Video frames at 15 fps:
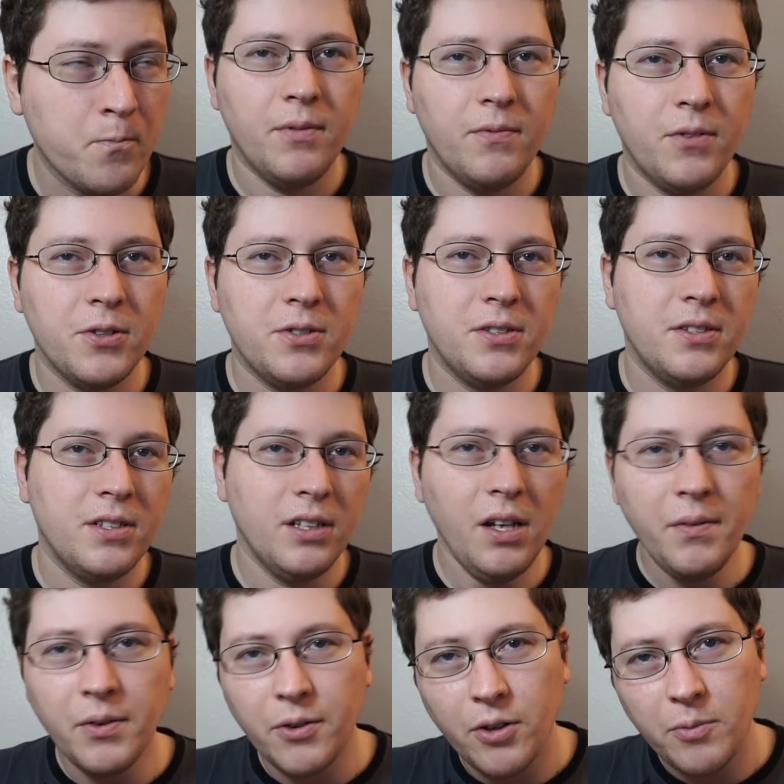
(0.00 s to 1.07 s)
Versus the
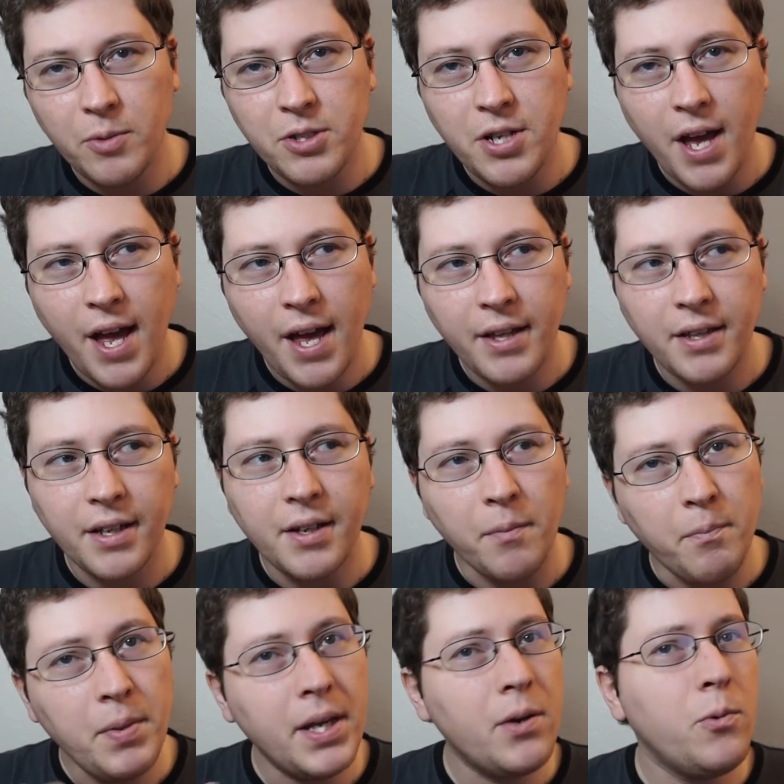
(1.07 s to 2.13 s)
living room, which had like a
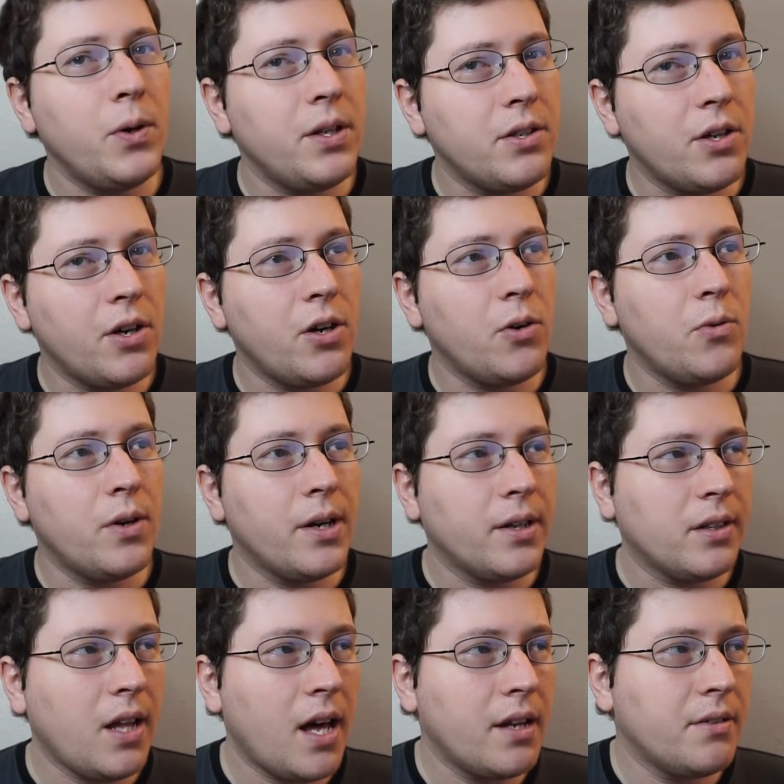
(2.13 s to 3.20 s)
big window where a
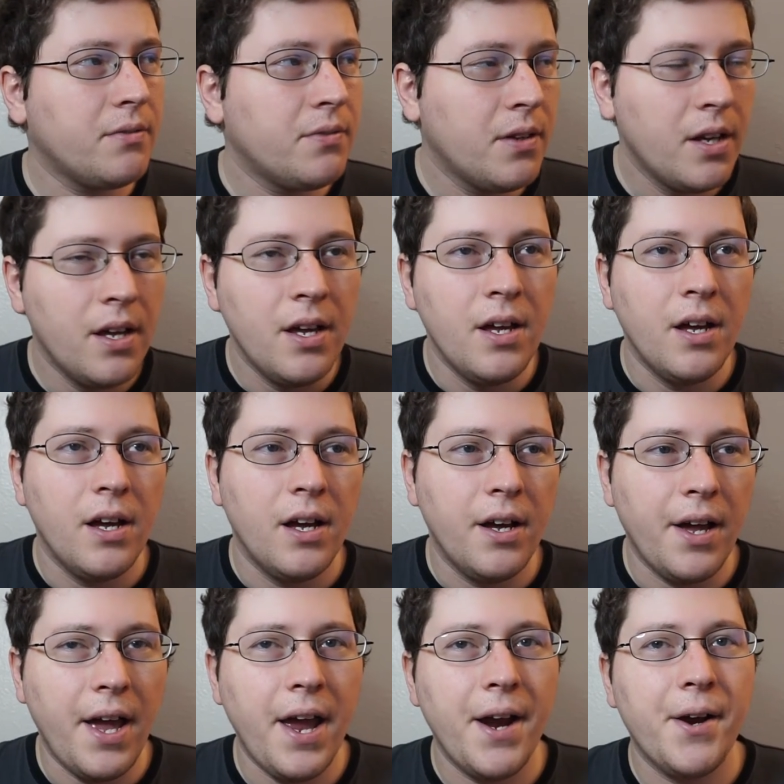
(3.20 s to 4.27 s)
lot of
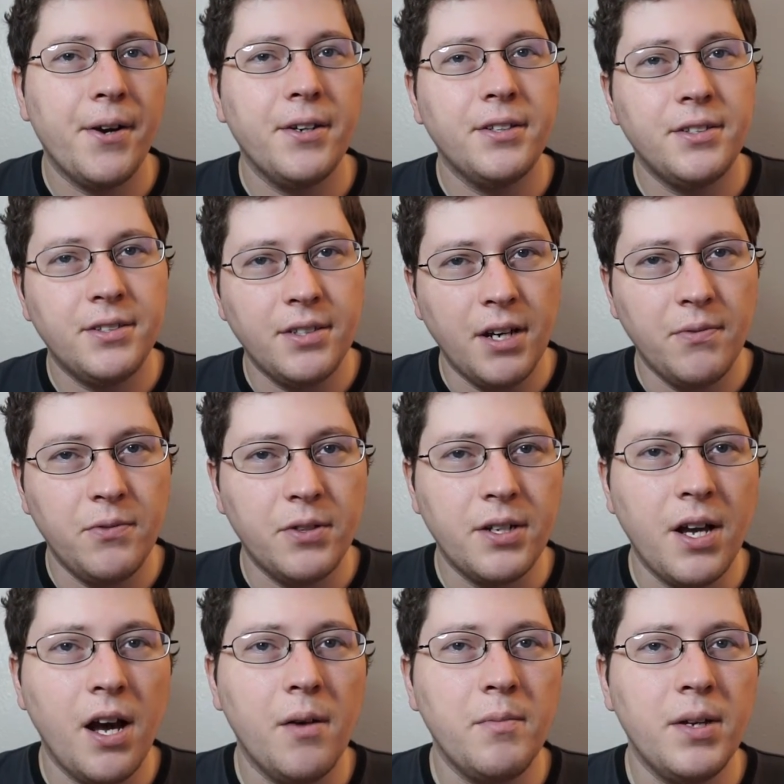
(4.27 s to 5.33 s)
uh, air and stuff would
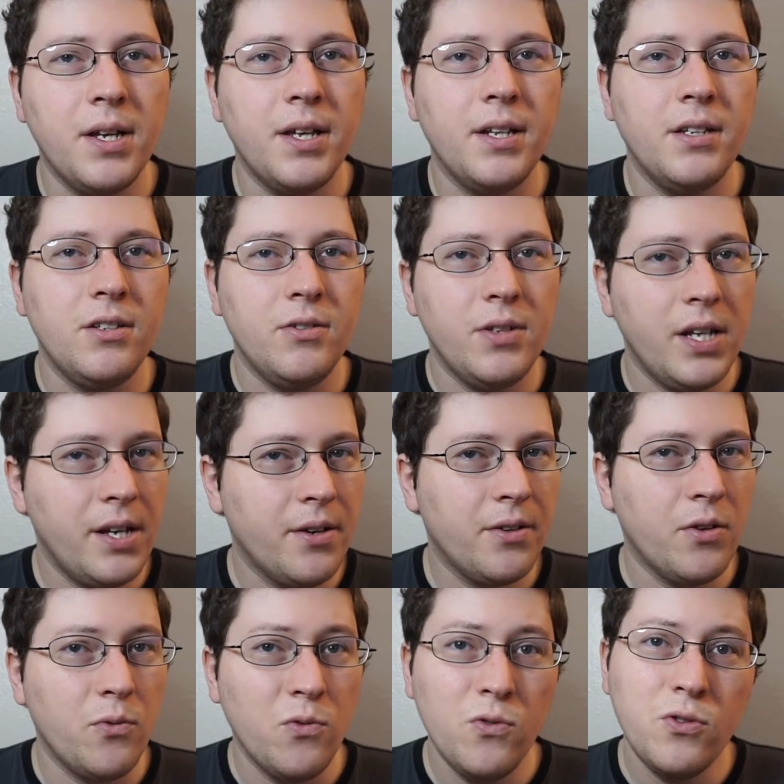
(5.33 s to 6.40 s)
come in and you'd hear
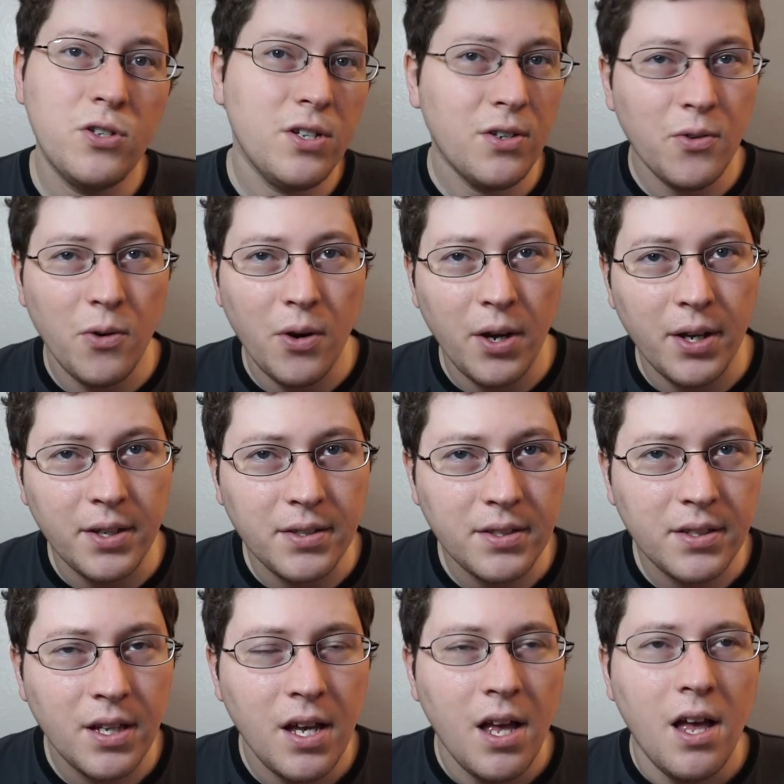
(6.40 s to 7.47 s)
the whooshy
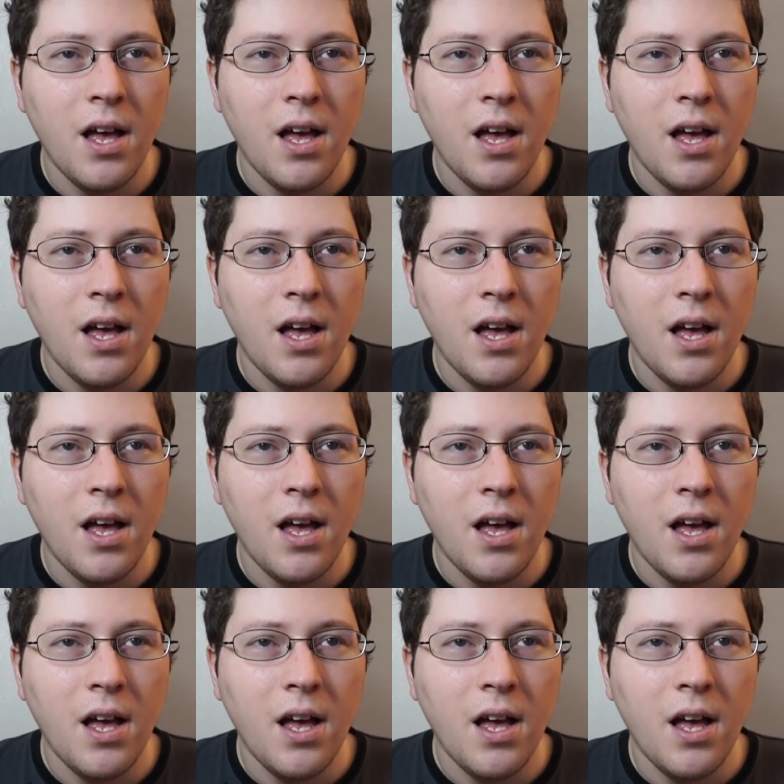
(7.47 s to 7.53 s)
noise.